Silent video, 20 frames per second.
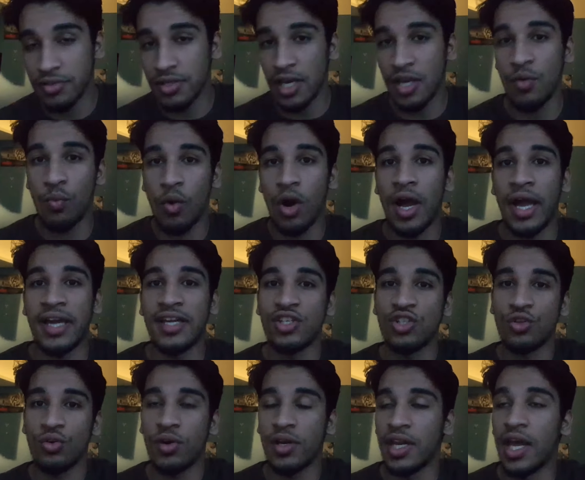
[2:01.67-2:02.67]
tell you why I
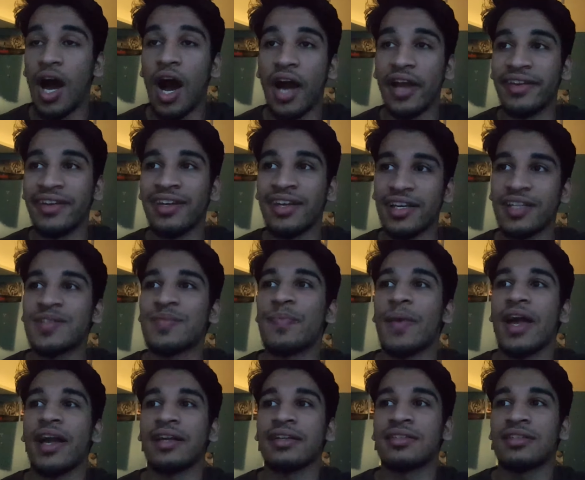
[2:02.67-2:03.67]
enjoyed it. I didn't
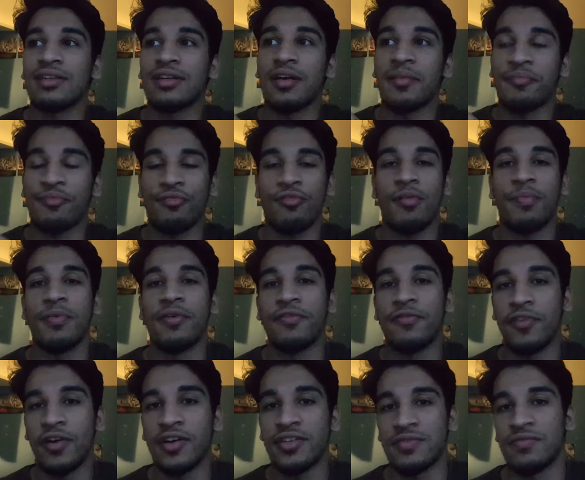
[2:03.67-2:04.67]
expect a proper
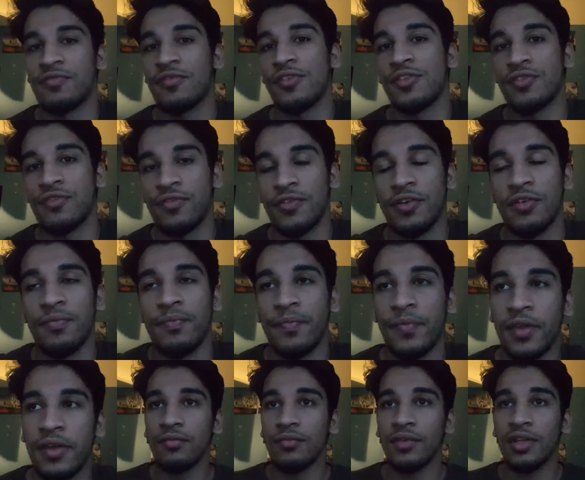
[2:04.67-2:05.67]
Fast and Furious film.
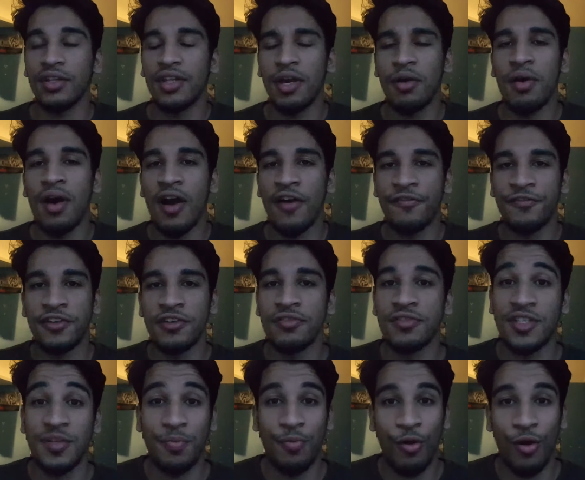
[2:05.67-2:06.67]
There were a few
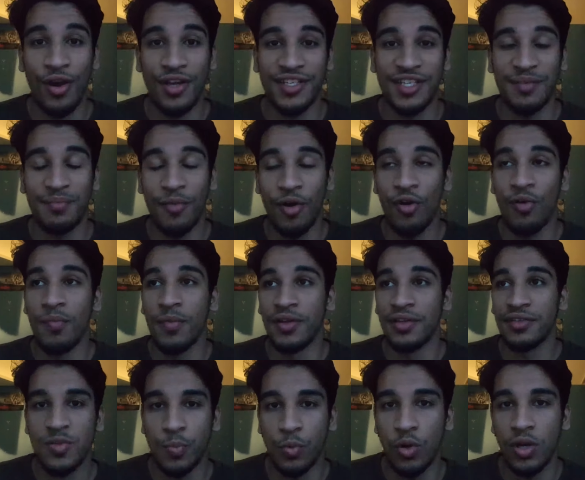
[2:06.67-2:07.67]
surprising
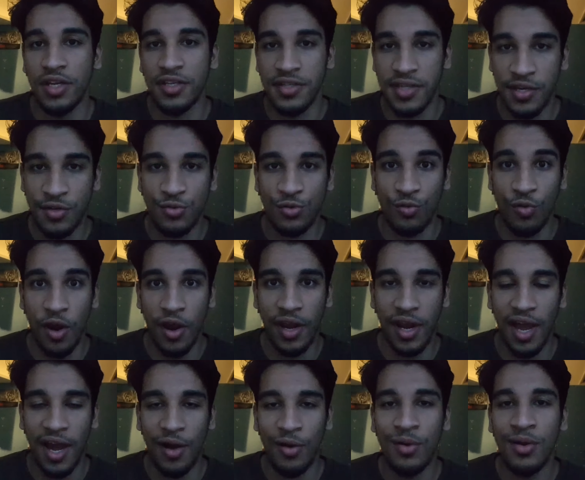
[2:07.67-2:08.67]
moments. Spoiler central right
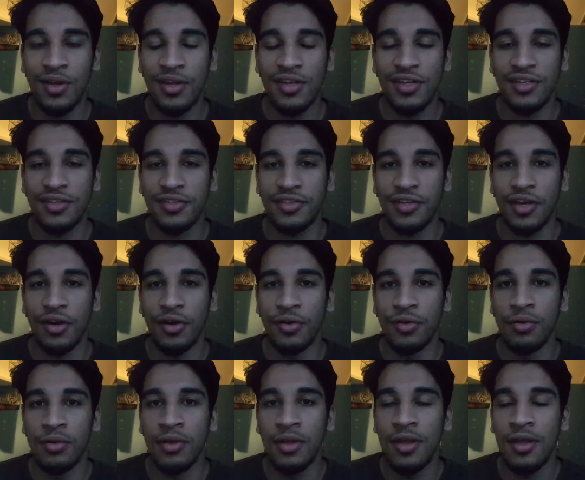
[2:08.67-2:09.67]
now.
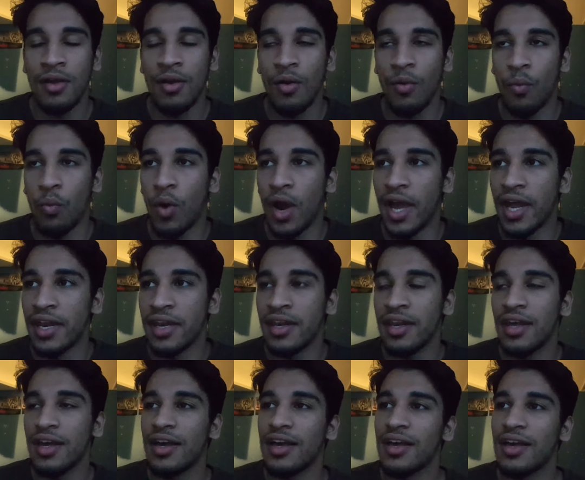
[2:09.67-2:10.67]
So
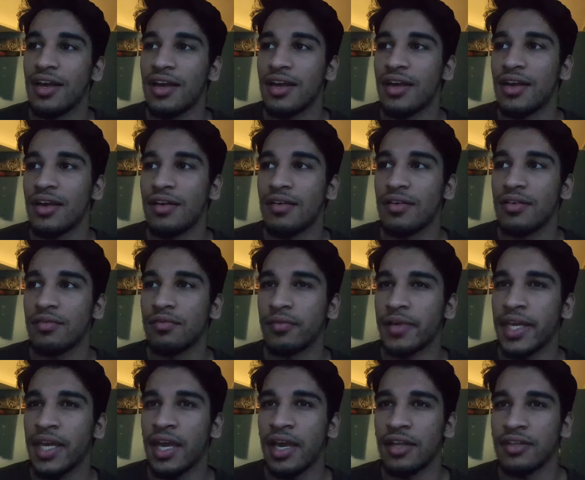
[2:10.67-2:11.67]
when
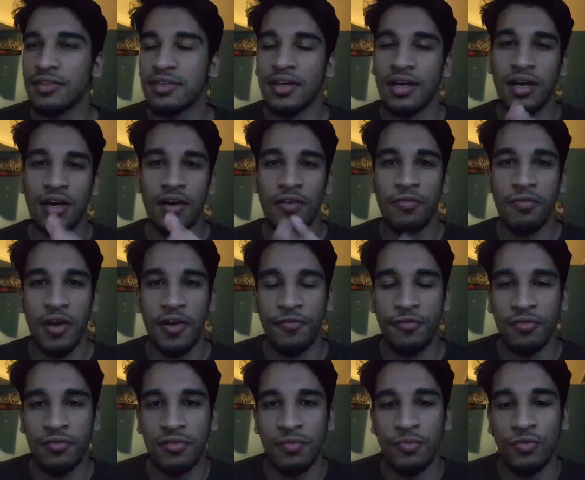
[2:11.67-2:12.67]
we get to halfway
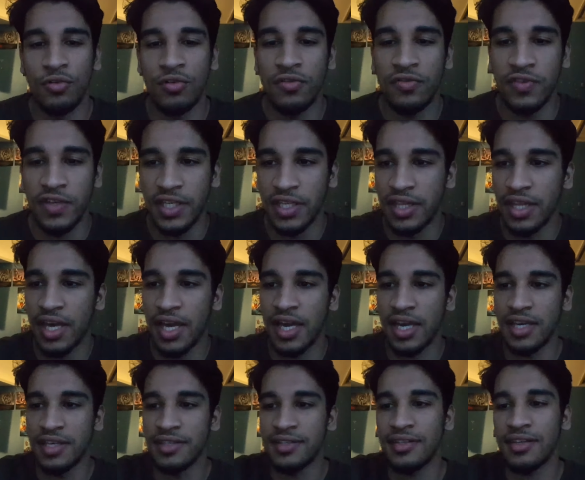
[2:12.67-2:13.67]
through the movie, there
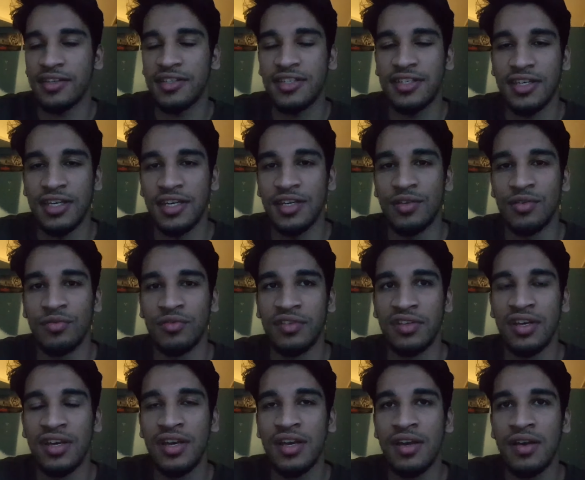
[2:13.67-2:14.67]
is a
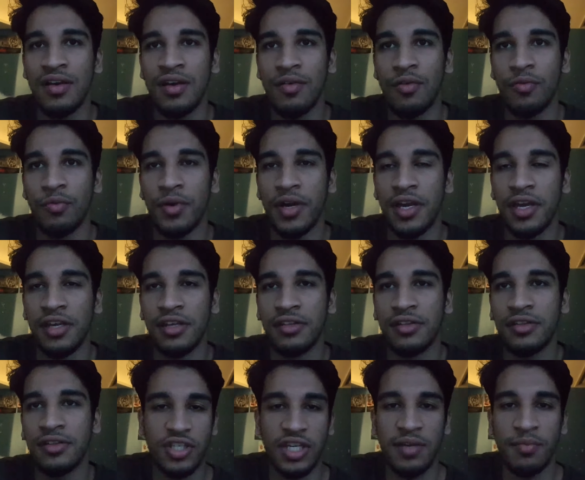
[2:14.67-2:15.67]
scene
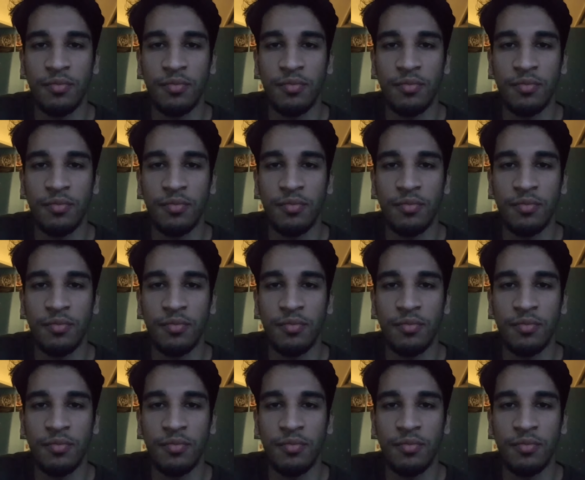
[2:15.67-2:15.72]
with